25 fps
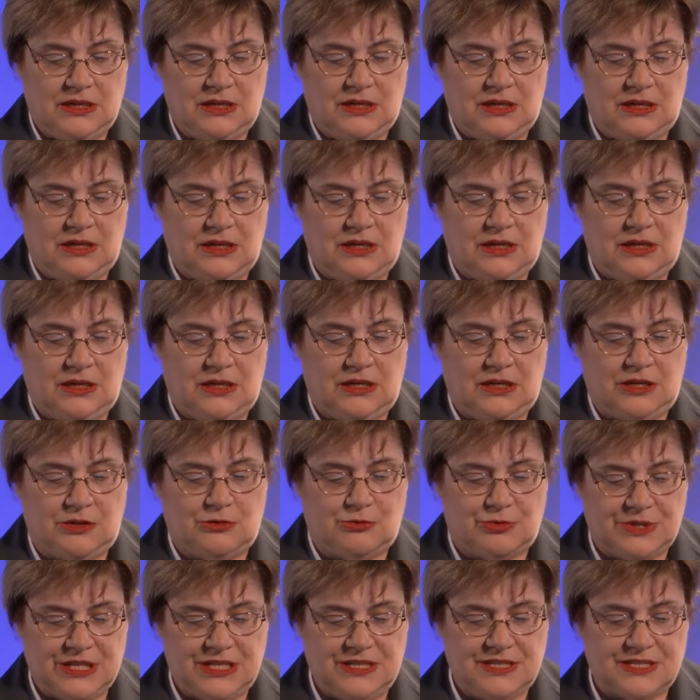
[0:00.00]

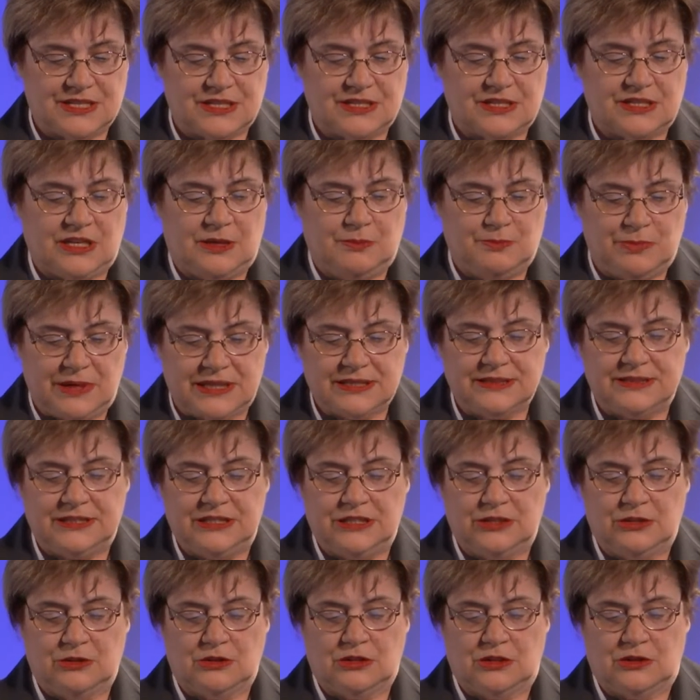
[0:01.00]
risks, in
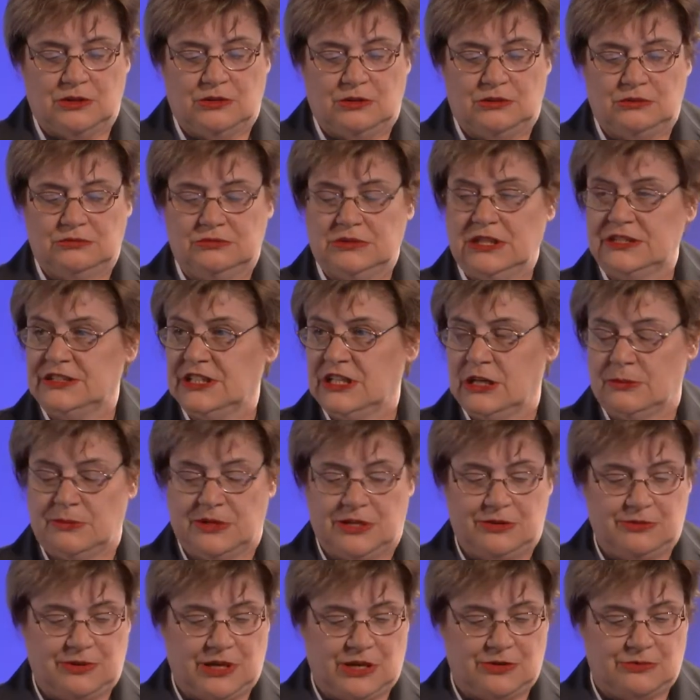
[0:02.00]
particular on Latin
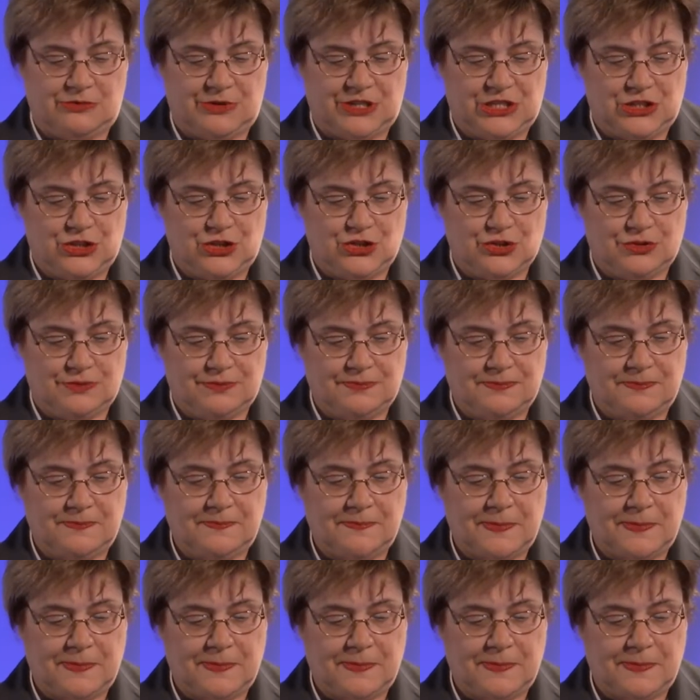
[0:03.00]
American region.